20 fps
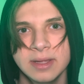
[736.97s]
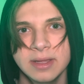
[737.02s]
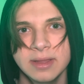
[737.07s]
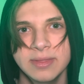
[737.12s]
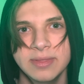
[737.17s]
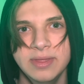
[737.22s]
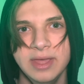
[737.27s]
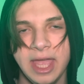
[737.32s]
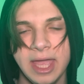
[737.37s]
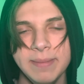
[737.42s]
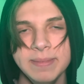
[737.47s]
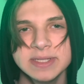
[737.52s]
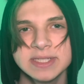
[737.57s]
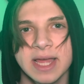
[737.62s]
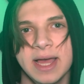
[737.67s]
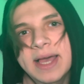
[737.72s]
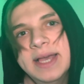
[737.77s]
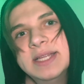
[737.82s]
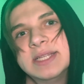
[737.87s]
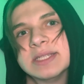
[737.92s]
The game is
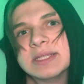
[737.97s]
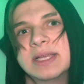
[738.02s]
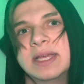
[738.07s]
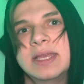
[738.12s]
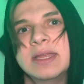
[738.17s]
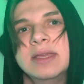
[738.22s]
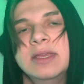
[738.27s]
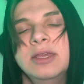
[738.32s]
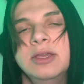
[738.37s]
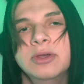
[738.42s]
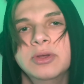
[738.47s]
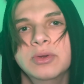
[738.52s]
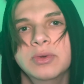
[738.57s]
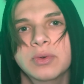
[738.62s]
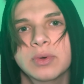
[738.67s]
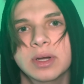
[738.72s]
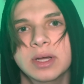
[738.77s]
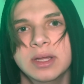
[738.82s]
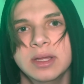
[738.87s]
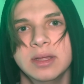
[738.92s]
isolating
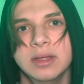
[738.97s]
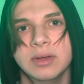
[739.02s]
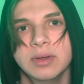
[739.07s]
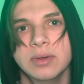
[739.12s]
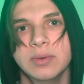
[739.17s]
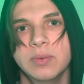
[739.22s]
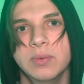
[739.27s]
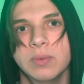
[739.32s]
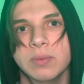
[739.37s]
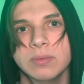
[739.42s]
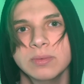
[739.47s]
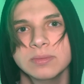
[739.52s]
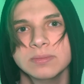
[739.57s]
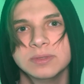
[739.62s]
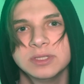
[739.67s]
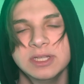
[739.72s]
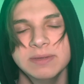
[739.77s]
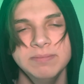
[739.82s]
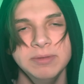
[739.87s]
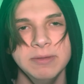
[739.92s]
you
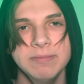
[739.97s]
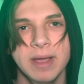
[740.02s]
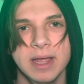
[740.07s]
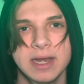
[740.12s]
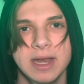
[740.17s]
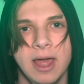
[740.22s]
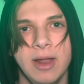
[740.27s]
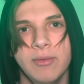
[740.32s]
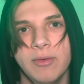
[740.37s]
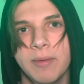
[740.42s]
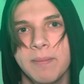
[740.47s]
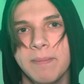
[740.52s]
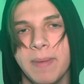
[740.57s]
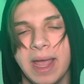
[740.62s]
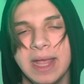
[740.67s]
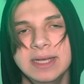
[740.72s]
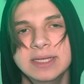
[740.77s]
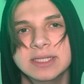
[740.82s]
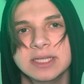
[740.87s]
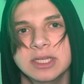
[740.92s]
simply by not
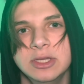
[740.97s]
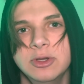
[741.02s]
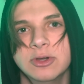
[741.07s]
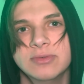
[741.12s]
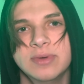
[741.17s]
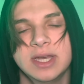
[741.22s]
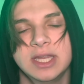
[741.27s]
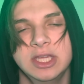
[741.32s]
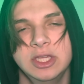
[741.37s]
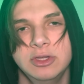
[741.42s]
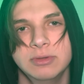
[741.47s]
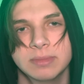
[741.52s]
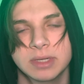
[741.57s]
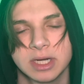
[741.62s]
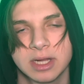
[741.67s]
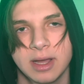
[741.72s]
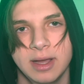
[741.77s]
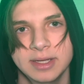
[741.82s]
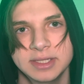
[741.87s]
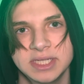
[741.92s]
reminding you of any
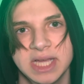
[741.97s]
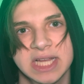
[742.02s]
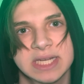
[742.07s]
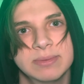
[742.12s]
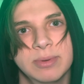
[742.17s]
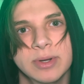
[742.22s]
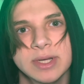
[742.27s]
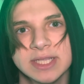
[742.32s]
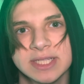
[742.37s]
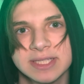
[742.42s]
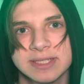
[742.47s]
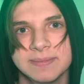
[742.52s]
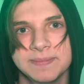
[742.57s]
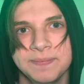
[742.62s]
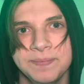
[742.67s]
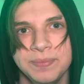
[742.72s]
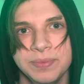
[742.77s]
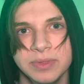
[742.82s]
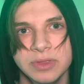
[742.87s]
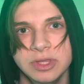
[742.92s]
human contact points.
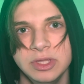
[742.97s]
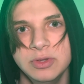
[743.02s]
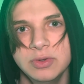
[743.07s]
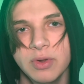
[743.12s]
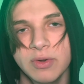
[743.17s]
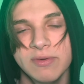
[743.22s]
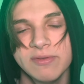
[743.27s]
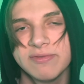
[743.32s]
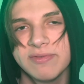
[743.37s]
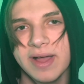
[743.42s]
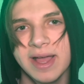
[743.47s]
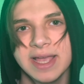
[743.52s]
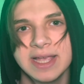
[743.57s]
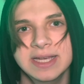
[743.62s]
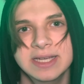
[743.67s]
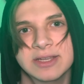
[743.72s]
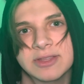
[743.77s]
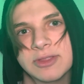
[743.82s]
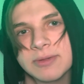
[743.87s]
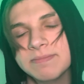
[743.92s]
You don't
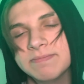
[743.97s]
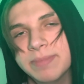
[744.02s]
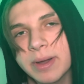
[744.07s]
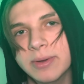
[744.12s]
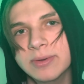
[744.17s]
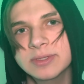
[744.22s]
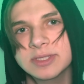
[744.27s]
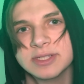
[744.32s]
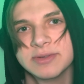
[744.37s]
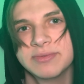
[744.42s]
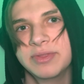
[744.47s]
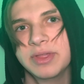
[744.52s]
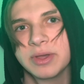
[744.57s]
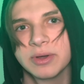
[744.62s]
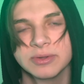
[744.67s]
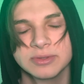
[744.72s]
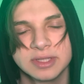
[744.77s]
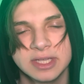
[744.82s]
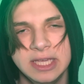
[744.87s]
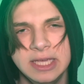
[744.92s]
find the bones of the
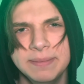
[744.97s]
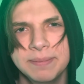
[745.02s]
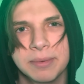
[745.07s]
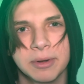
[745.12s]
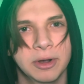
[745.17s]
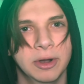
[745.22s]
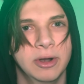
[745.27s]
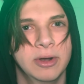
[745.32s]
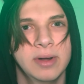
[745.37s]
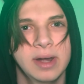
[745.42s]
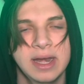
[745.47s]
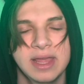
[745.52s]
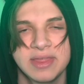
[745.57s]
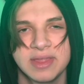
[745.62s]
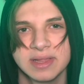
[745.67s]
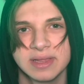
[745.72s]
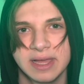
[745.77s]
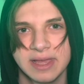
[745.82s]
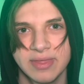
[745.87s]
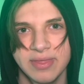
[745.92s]
old keeper or
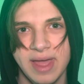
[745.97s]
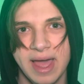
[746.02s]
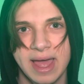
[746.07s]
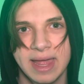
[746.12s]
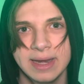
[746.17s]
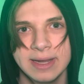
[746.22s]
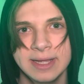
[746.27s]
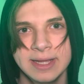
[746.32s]
anything like that.